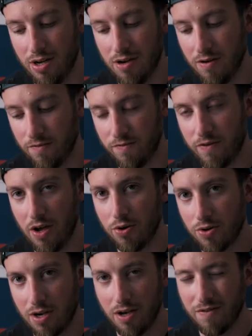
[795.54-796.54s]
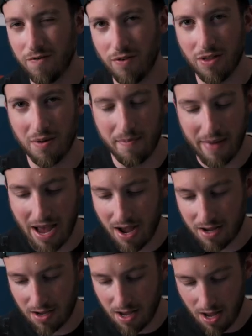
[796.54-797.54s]
of Final Cut for the
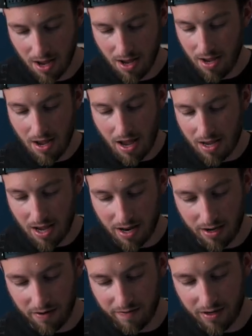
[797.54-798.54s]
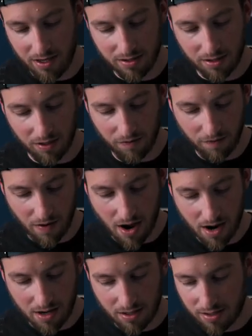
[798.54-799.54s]
Mac. Can't even easily
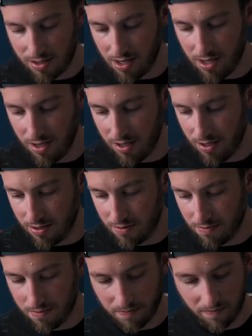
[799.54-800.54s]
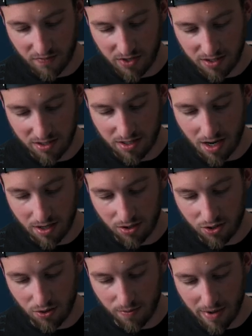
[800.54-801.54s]
find the
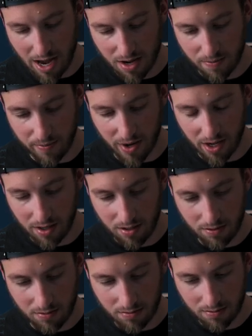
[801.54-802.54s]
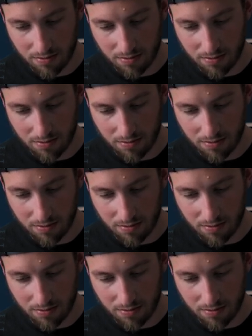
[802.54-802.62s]
send to Mac button.